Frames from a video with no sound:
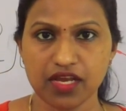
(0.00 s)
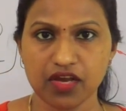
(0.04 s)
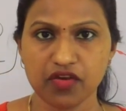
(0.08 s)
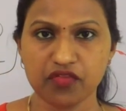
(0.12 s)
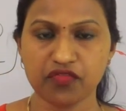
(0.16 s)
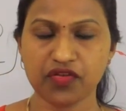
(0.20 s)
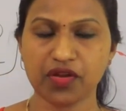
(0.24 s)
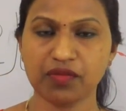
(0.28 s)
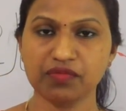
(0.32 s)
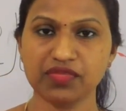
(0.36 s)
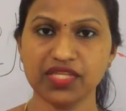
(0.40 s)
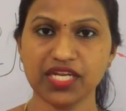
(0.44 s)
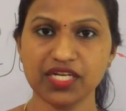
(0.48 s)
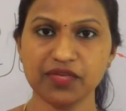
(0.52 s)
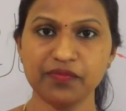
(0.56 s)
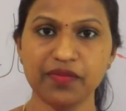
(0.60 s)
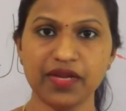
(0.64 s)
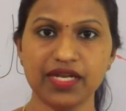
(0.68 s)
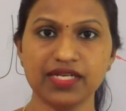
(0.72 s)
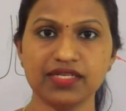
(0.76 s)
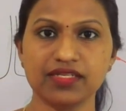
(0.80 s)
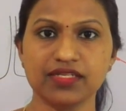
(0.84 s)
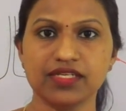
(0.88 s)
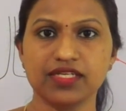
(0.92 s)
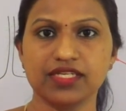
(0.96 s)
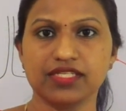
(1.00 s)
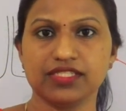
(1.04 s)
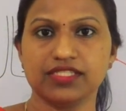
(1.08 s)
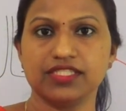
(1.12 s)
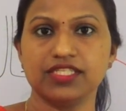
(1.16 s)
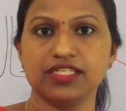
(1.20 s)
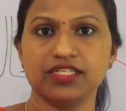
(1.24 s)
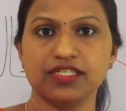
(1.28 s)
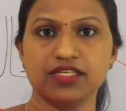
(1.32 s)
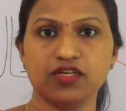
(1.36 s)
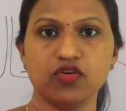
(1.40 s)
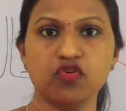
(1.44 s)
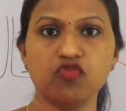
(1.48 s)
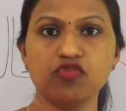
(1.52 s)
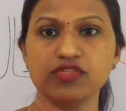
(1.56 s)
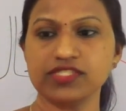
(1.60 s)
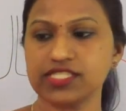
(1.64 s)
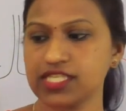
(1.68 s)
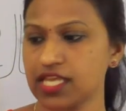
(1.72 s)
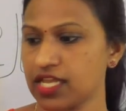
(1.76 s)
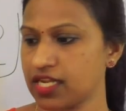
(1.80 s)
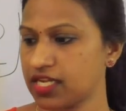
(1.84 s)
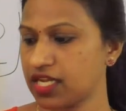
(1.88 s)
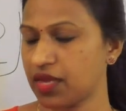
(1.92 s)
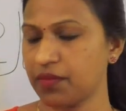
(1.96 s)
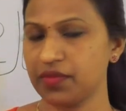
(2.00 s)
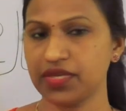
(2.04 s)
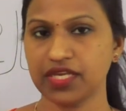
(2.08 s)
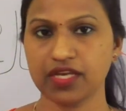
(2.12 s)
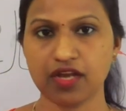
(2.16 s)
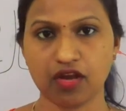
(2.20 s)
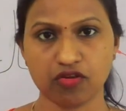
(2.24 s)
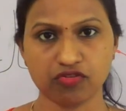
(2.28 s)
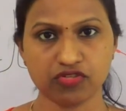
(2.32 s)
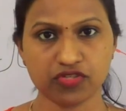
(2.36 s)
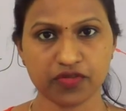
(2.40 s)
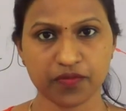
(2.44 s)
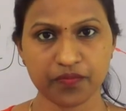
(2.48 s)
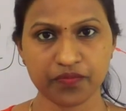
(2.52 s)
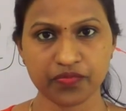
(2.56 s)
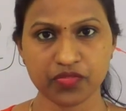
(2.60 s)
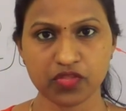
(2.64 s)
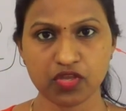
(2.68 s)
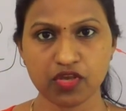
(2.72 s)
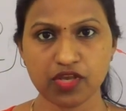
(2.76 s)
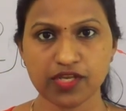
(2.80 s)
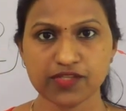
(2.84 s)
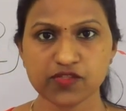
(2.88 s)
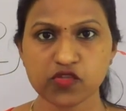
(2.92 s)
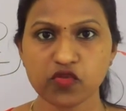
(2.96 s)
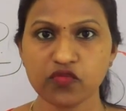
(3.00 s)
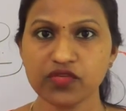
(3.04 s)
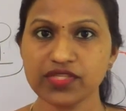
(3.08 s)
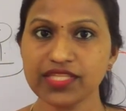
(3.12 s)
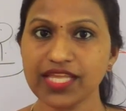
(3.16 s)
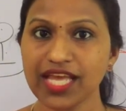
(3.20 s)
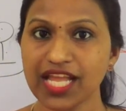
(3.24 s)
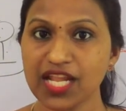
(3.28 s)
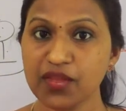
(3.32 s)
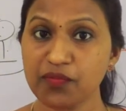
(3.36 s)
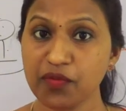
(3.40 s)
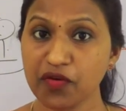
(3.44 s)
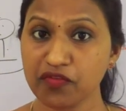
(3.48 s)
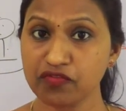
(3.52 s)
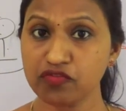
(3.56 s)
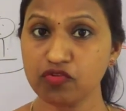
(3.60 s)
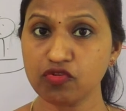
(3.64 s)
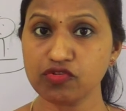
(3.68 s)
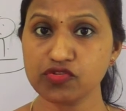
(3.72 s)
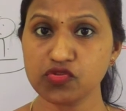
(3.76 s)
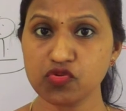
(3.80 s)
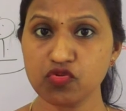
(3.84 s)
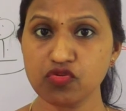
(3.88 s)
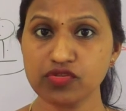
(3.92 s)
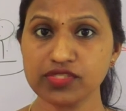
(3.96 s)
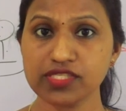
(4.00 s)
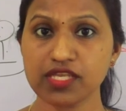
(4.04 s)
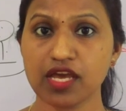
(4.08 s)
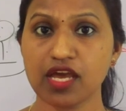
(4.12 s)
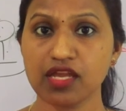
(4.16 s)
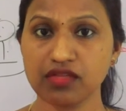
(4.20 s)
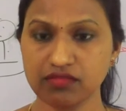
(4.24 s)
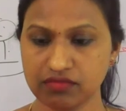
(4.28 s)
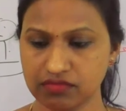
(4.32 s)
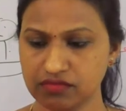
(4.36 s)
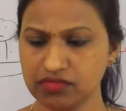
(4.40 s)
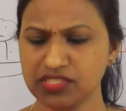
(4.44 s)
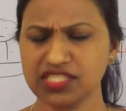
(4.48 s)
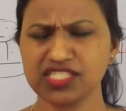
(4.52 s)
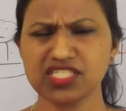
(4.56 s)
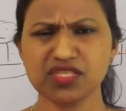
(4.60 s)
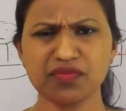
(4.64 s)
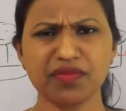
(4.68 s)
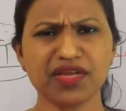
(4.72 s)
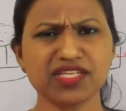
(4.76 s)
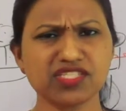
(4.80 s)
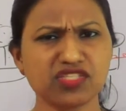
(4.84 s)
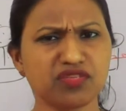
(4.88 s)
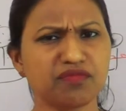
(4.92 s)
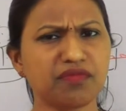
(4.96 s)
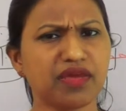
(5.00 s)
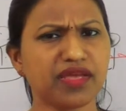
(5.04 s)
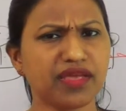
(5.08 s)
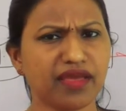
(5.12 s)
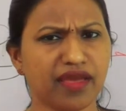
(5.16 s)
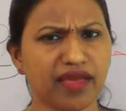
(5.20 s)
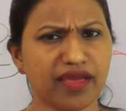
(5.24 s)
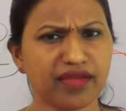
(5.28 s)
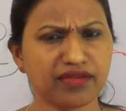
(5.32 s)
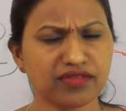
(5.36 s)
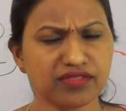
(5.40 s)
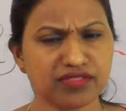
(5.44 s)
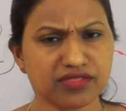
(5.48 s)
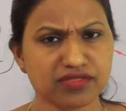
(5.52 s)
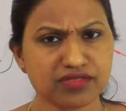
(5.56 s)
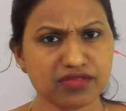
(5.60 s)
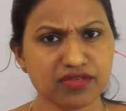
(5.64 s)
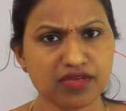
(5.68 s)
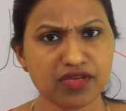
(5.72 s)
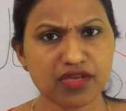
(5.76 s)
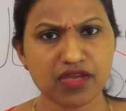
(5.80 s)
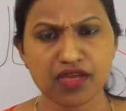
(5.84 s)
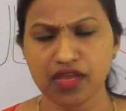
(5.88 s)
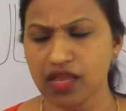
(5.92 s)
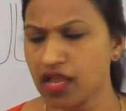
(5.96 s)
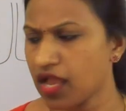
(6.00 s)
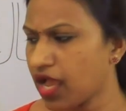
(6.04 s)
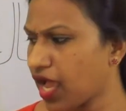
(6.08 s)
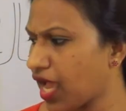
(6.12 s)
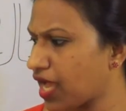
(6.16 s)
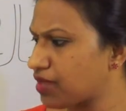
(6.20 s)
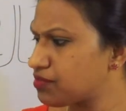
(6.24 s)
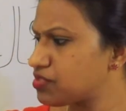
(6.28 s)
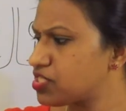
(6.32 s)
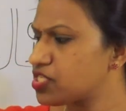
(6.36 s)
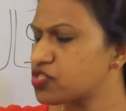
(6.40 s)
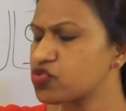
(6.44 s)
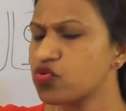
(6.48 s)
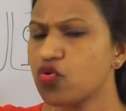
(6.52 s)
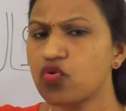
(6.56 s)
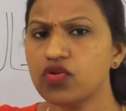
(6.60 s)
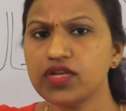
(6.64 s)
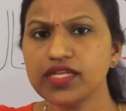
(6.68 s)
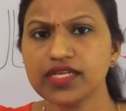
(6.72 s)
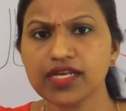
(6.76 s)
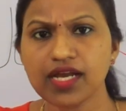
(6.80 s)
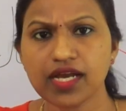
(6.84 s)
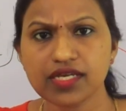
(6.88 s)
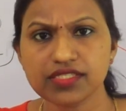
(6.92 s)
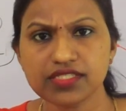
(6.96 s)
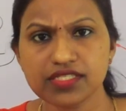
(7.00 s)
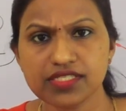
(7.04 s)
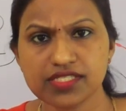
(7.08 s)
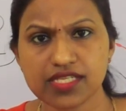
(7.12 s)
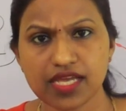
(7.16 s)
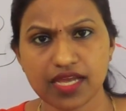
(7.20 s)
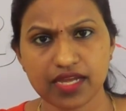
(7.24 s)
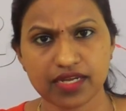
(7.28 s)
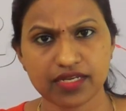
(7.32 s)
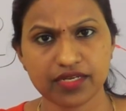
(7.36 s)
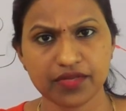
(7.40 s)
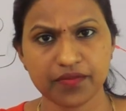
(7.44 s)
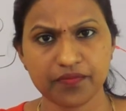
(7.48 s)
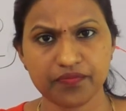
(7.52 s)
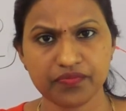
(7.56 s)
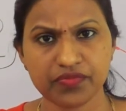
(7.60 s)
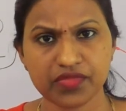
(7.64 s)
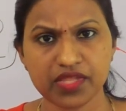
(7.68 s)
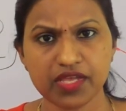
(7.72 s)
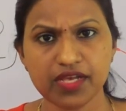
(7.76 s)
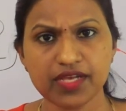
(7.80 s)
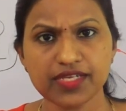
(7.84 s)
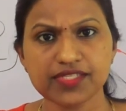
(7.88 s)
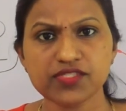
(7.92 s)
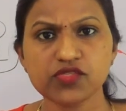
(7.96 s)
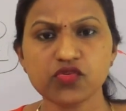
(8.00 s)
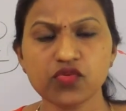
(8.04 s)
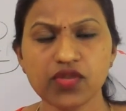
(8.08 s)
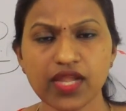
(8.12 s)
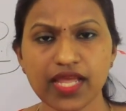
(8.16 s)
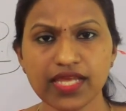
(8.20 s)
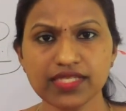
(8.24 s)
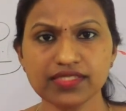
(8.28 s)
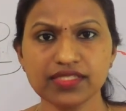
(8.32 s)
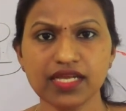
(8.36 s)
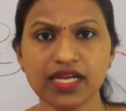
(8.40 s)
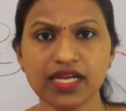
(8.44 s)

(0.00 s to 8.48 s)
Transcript: From that belt, the hooks are coming out. So with the help of those hooks are, just imagine my hands. I am just holding other's hand. So like